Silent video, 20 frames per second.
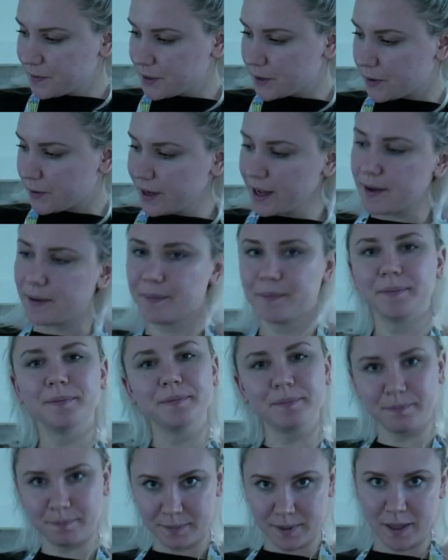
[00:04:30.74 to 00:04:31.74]
So yeah.
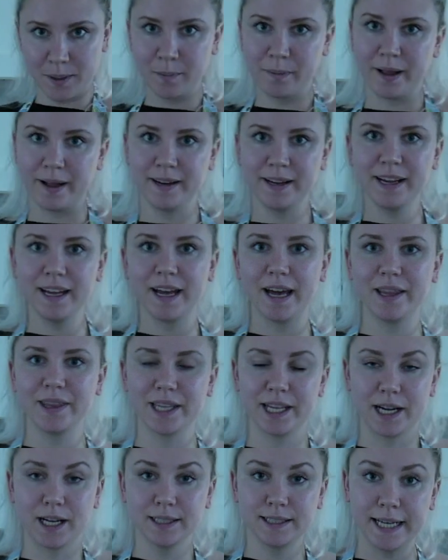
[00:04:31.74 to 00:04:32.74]
I'm going to blend it,
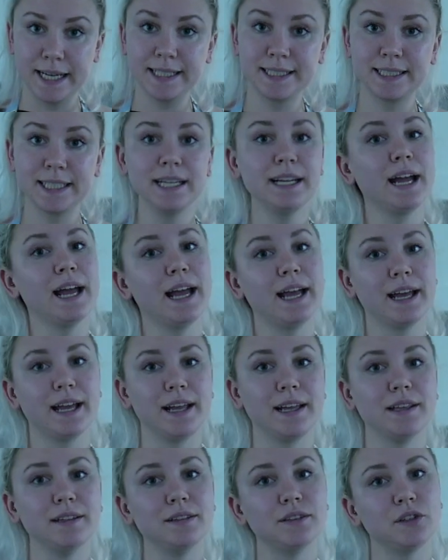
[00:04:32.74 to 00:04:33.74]
and then I'll taste it
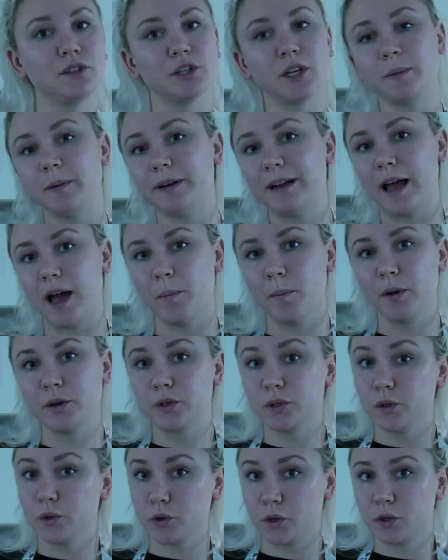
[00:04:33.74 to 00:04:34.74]
and determine how
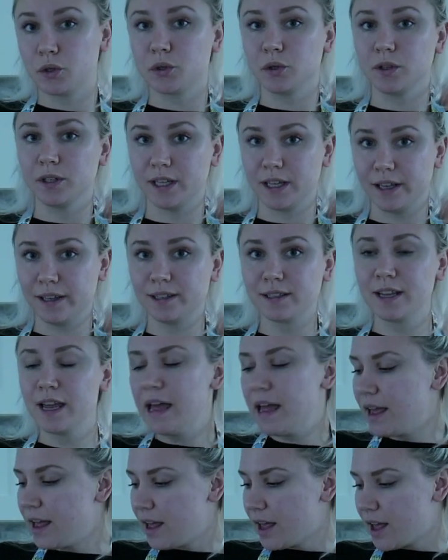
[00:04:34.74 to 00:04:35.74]
much nutritional yeast,
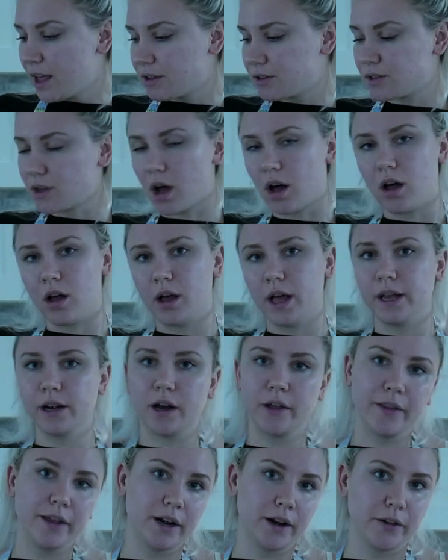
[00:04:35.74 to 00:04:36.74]
salt, and
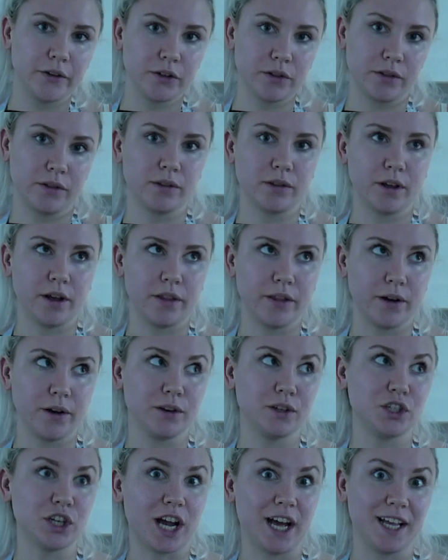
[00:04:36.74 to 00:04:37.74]
all that
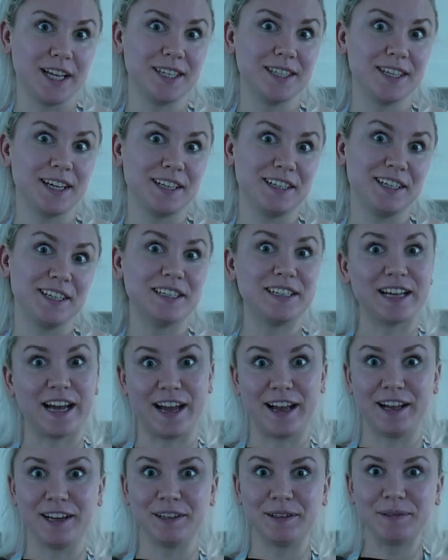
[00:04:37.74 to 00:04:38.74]
other jazz I need to
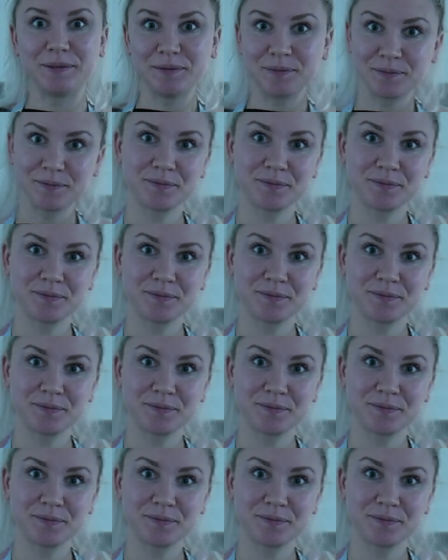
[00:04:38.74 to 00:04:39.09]
add.